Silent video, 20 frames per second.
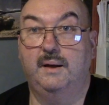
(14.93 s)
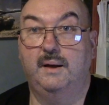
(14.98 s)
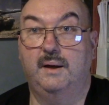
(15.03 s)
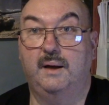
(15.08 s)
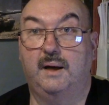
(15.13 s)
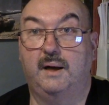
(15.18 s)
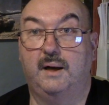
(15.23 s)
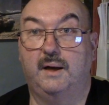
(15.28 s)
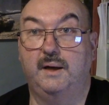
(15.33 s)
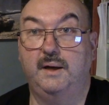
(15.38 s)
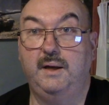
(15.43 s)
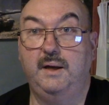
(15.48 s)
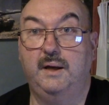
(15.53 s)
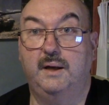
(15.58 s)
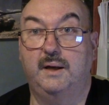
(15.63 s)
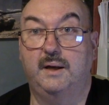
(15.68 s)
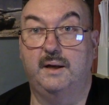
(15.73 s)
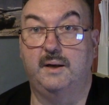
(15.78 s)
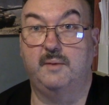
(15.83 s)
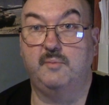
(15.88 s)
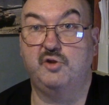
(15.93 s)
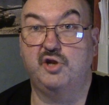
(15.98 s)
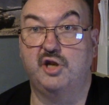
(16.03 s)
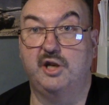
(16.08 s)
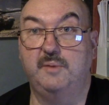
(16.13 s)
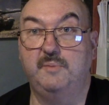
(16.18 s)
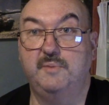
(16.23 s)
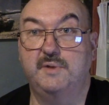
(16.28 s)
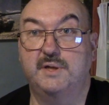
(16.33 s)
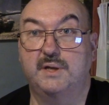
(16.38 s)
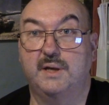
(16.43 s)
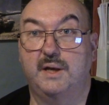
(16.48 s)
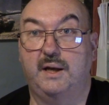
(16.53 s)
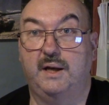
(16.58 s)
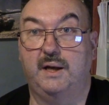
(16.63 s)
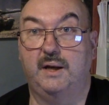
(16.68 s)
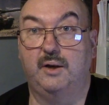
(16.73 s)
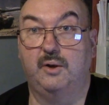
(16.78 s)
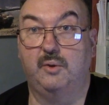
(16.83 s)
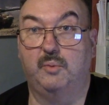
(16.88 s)
Hi, I'm James
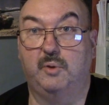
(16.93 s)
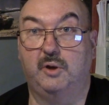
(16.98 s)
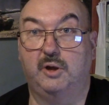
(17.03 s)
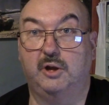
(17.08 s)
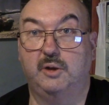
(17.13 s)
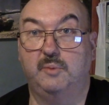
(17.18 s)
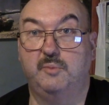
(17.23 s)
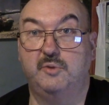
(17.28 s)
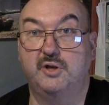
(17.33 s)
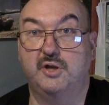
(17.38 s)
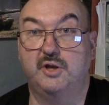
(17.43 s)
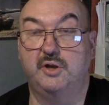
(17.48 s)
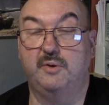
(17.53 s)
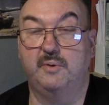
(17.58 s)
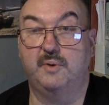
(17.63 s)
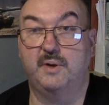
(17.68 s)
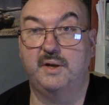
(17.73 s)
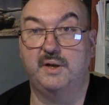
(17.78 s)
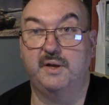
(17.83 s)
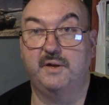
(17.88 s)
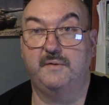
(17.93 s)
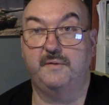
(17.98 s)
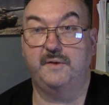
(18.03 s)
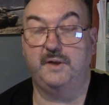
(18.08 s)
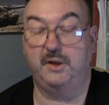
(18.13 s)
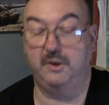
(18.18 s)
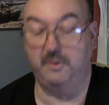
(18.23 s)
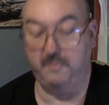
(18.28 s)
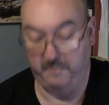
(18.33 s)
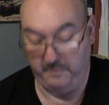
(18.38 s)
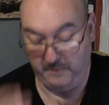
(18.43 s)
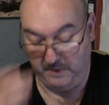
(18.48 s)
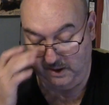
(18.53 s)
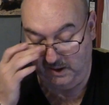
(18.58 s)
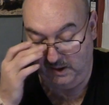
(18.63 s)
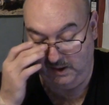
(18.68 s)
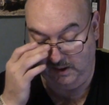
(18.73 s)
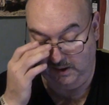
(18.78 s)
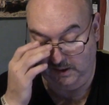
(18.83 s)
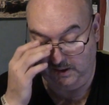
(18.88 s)
and welcome to another video.
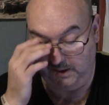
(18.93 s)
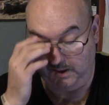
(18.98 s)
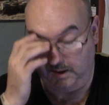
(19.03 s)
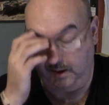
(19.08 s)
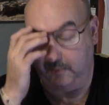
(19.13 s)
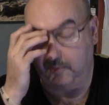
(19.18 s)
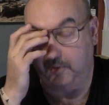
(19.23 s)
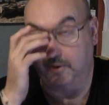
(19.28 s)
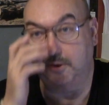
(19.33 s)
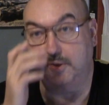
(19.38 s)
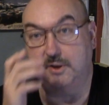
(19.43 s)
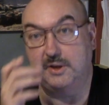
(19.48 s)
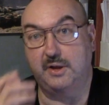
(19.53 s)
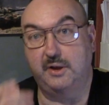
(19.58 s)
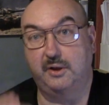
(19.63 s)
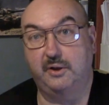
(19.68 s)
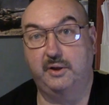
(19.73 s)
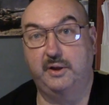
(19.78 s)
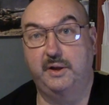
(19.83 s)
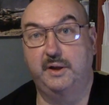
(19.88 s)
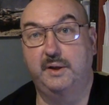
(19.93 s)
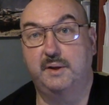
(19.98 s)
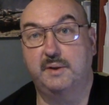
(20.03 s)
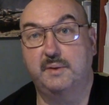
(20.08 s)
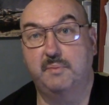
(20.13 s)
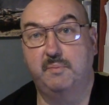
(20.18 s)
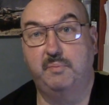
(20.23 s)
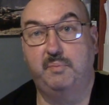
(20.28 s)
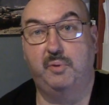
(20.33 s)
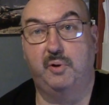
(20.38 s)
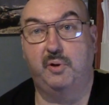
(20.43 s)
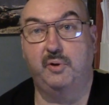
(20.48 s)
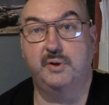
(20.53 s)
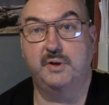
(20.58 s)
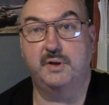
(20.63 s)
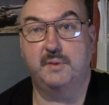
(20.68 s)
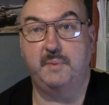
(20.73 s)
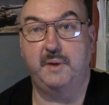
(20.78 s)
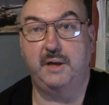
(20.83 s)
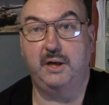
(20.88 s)
Today we're going to look at Born
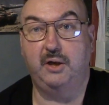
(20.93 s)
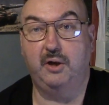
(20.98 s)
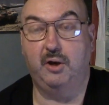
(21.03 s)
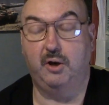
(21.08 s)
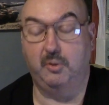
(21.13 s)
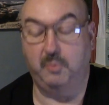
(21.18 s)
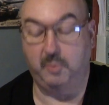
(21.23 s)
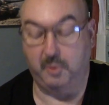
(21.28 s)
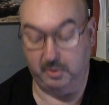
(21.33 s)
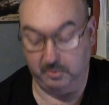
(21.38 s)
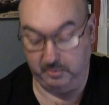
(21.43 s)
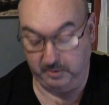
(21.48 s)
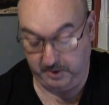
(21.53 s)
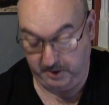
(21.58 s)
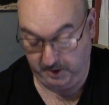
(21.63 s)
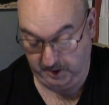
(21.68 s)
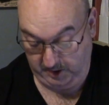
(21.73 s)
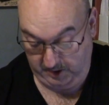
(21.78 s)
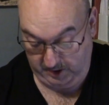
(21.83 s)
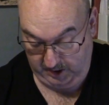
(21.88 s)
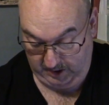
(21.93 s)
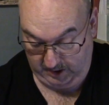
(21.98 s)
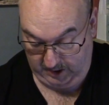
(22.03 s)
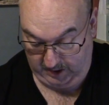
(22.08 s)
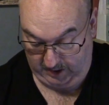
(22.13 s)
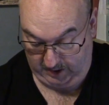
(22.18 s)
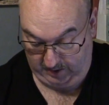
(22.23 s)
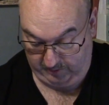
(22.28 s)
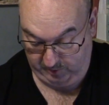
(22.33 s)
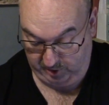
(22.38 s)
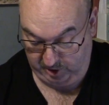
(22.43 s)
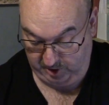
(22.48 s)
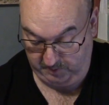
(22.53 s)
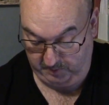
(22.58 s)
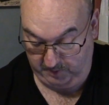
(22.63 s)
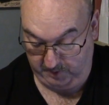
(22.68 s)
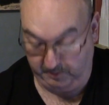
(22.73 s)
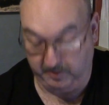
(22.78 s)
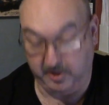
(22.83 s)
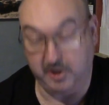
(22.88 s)
to be Kobold, which is
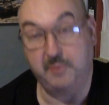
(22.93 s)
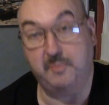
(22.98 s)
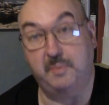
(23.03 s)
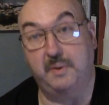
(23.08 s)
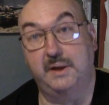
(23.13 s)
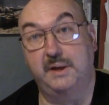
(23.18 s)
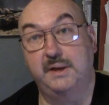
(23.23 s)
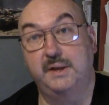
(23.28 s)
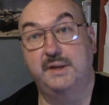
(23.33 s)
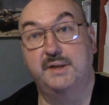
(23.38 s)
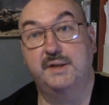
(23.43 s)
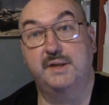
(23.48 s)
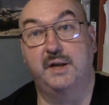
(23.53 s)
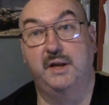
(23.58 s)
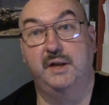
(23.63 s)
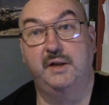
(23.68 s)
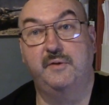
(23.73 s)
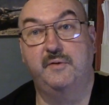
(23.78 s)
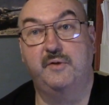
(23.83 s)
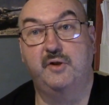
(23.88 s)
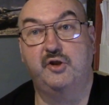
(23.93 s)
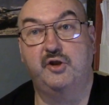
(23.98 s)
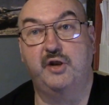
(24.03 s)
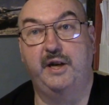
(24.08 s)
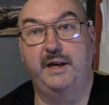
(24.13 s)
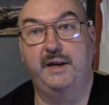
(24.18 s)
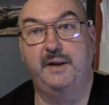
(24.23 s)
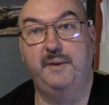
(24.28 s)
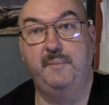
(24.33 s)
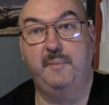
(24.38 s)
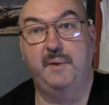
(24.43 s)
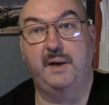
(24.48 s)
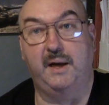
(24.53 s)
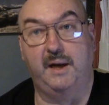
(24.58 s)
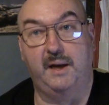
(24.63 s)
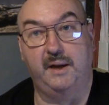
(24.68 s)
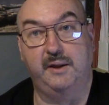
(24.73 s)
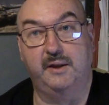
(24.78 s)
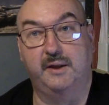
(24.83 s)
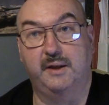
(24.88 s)
published by Sign of the Dragon,
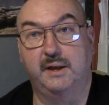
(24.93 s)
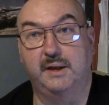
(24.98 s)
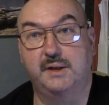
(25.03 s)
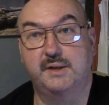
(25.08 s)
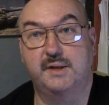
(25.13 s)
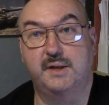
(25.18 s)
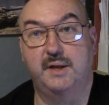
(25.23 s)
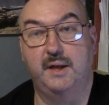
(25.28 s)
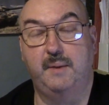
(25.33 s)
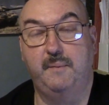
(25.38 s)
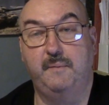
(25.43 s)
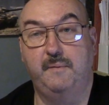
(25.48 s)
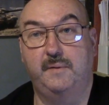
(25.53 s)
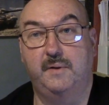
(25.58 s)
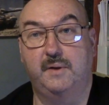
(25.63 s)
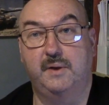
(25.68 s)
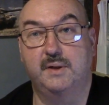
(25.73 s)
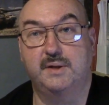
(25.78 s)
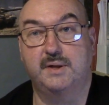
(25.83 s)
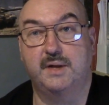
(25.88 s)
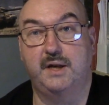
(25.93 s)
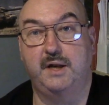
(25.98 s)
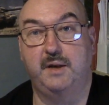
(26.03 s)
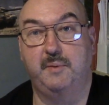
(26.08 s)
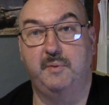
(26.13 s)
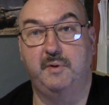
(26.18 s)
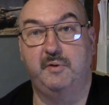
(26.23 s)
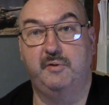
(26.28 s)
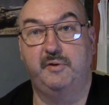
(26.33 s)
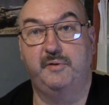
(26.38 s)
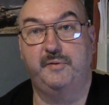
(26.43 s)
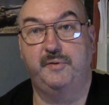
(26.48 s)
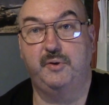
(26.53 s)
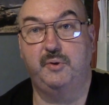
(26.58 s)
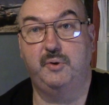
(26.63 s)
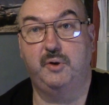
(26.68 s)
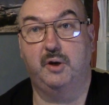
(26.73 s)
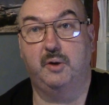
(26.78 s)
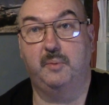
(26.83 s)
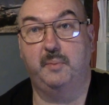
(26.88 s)
and thanks to them for sending me a
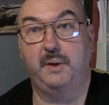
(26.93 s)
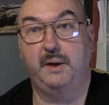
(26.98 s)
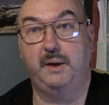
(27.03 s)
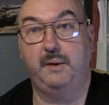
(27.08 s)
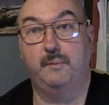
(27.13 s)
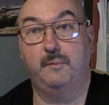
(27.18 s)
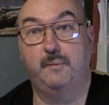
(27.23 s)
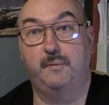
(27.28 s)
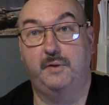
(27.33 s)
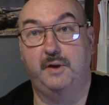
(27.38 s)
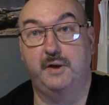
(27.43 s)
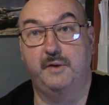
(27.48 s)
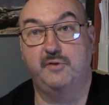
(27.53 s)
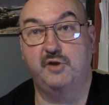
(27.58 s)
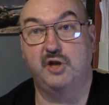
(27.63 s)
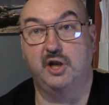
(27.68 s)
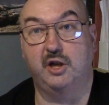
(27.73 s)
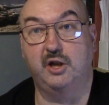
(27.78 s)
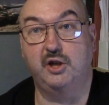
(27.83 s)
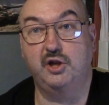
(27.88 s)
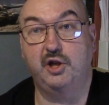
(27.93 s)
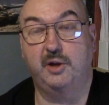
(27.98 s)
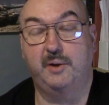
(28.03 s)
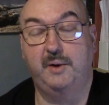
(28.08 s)
review copy free of charge.